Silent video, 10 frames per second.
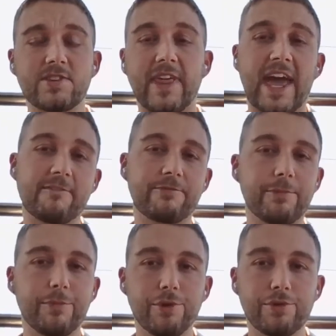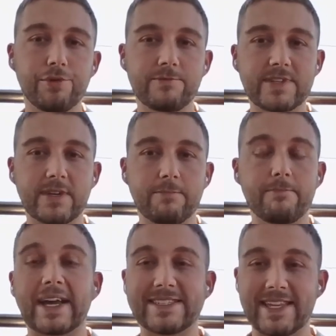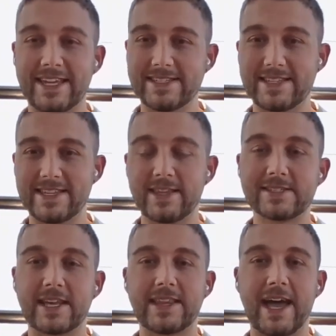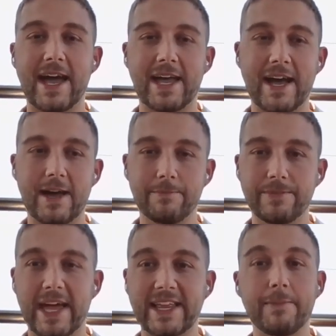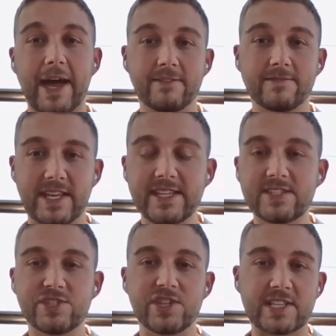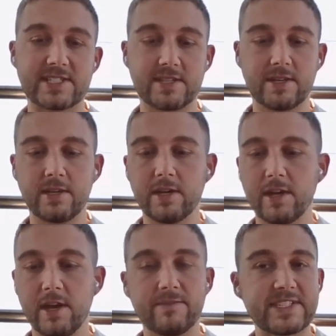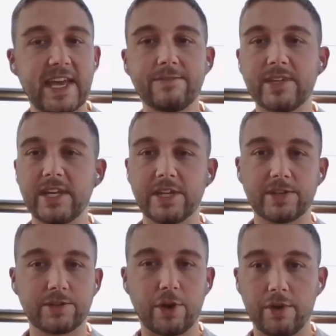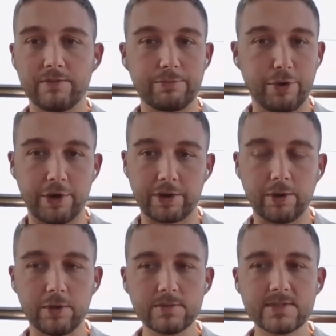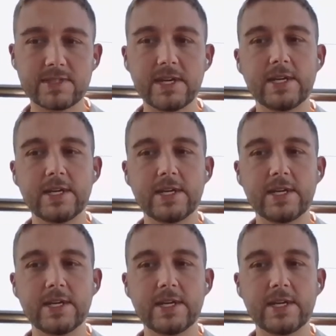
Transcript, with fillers: So they have removed magazines and things like that um, at the back of seats just for safety and COVID protocols.